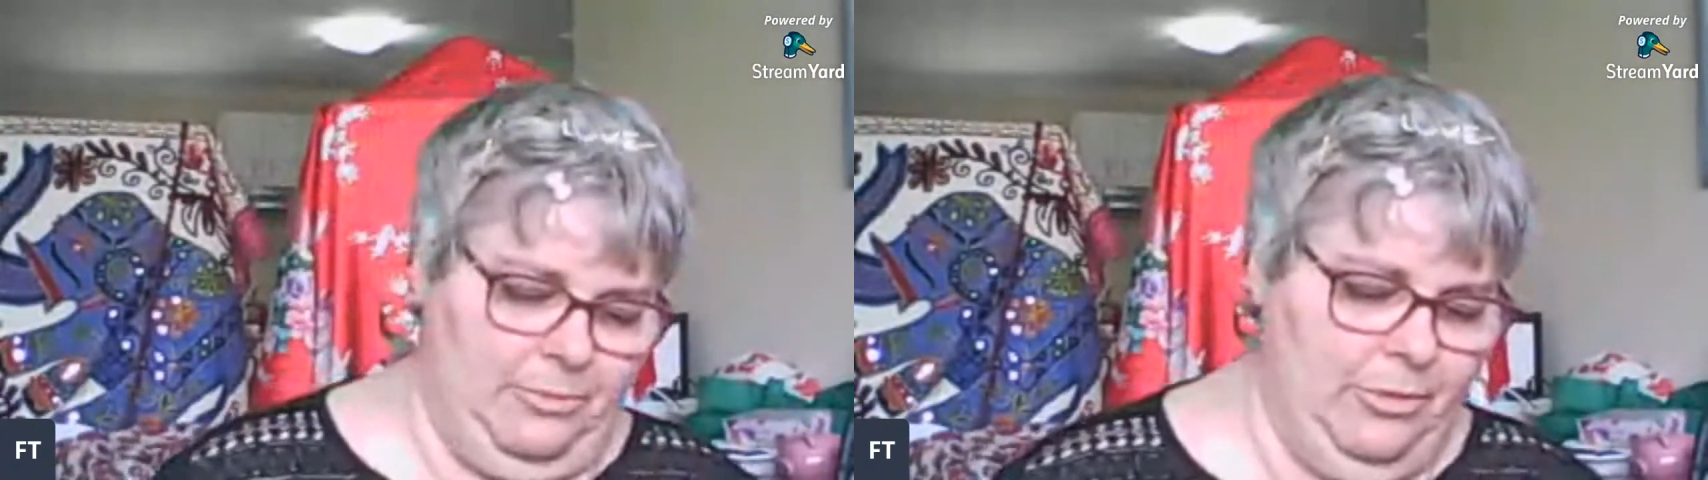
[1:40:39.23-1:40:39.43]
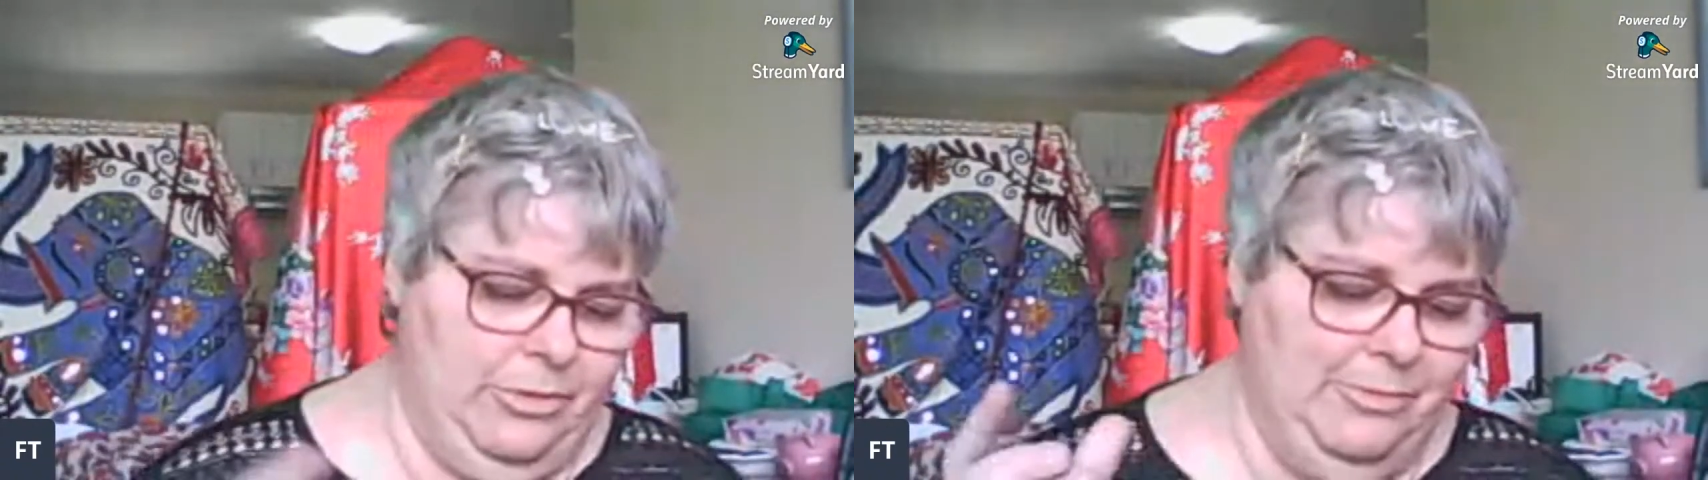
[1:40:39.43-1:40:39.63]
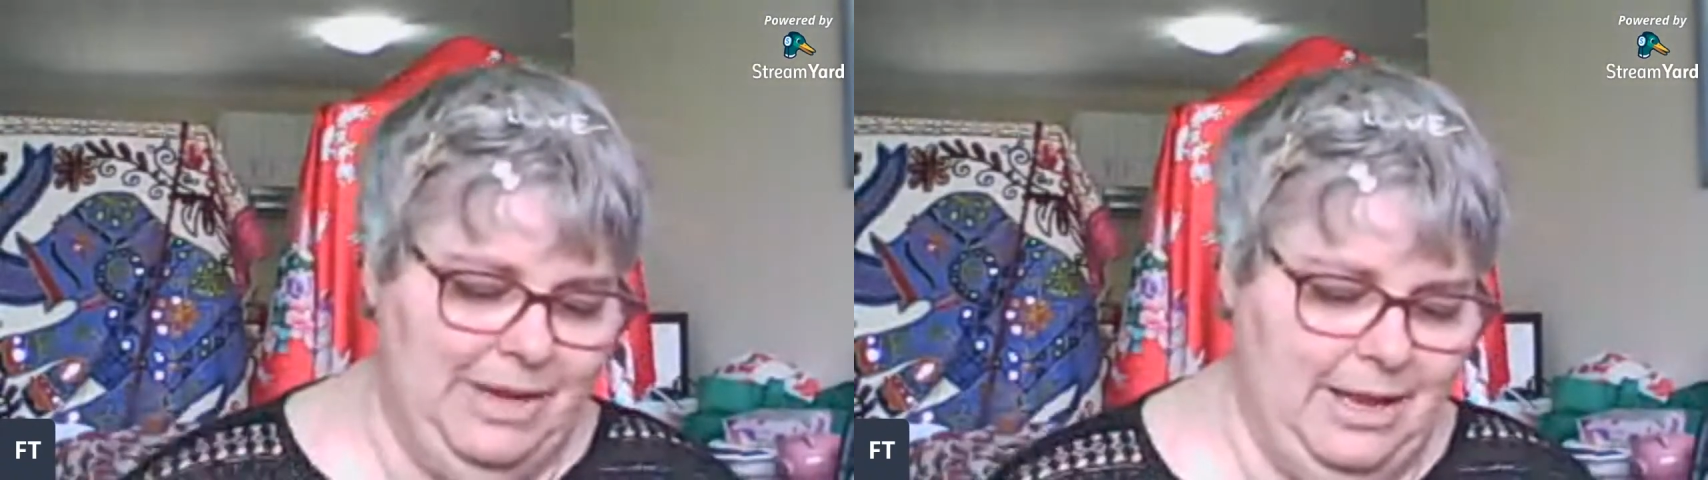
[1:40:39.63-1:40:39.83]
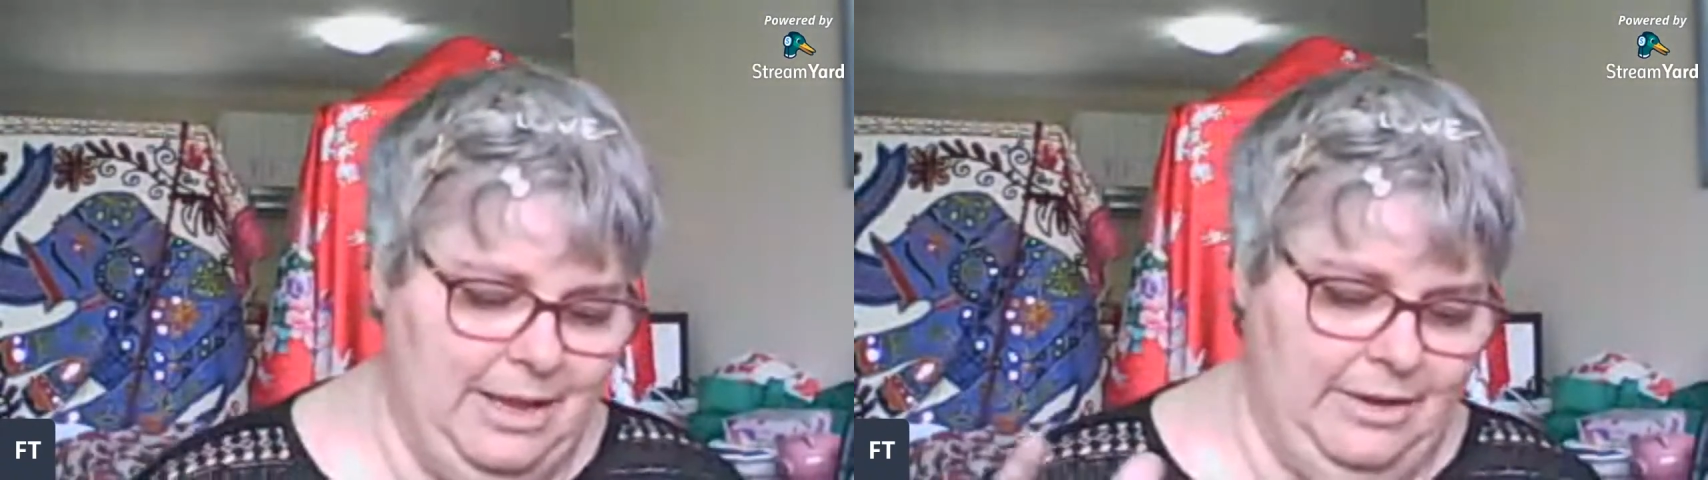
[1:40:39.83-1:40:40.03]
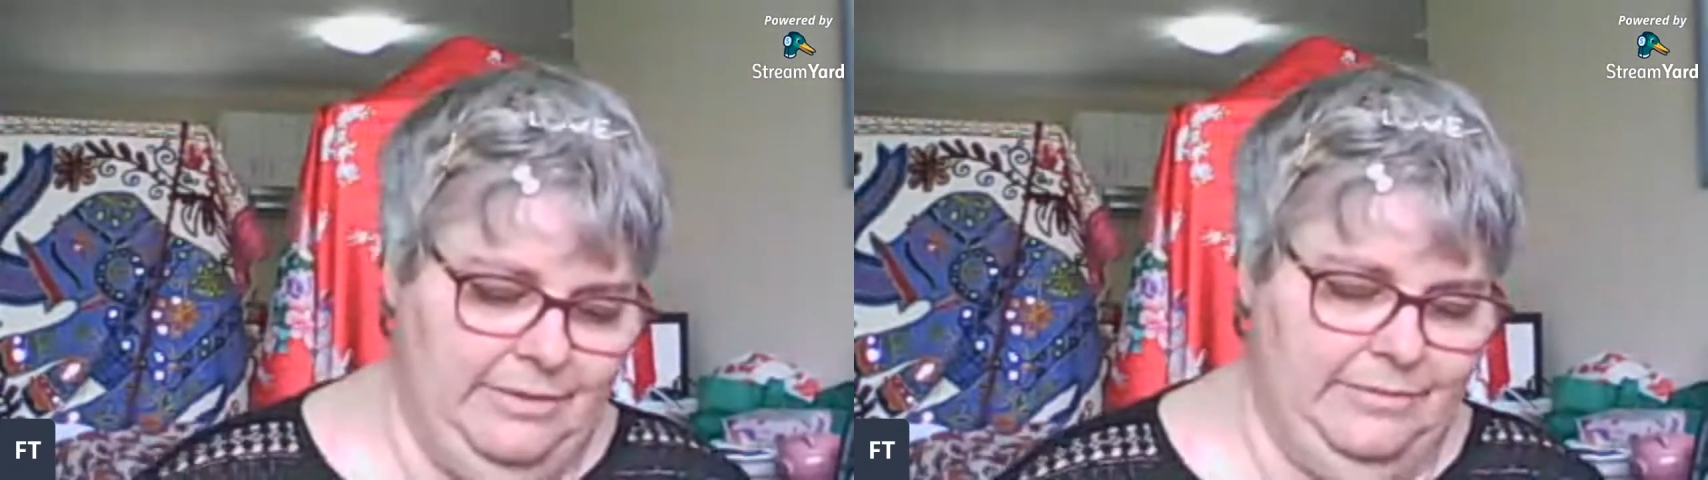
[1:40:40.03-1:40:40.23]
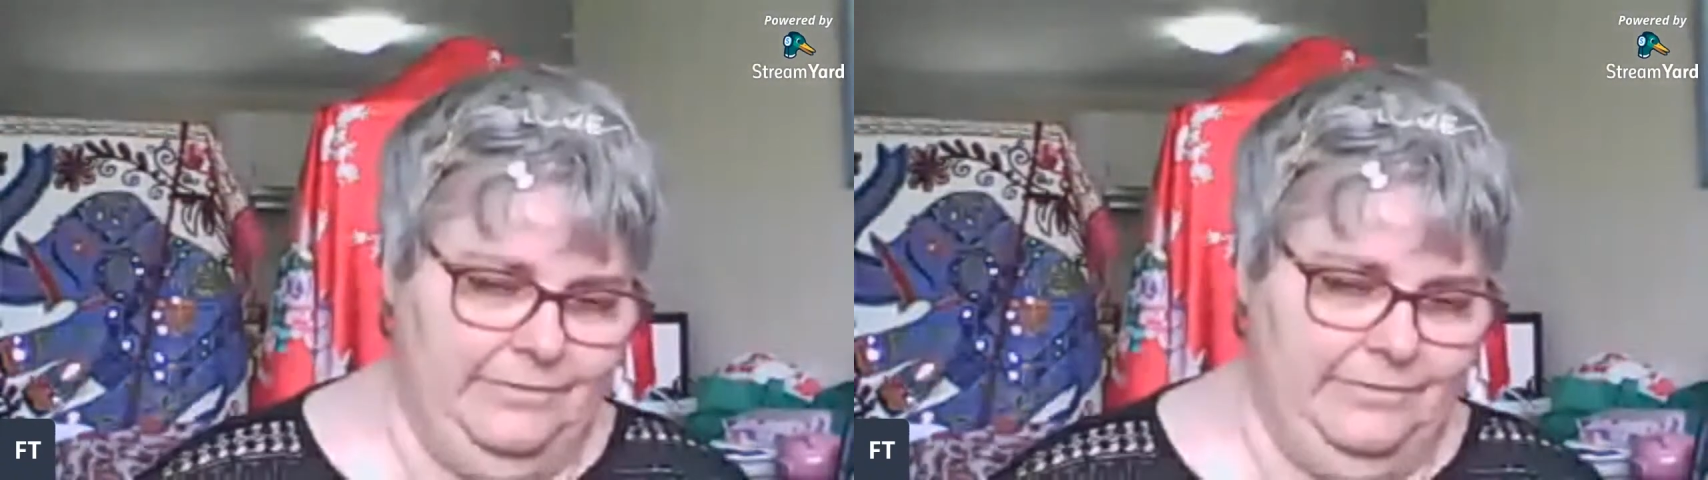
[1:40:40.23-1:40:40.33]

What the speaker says: put them down,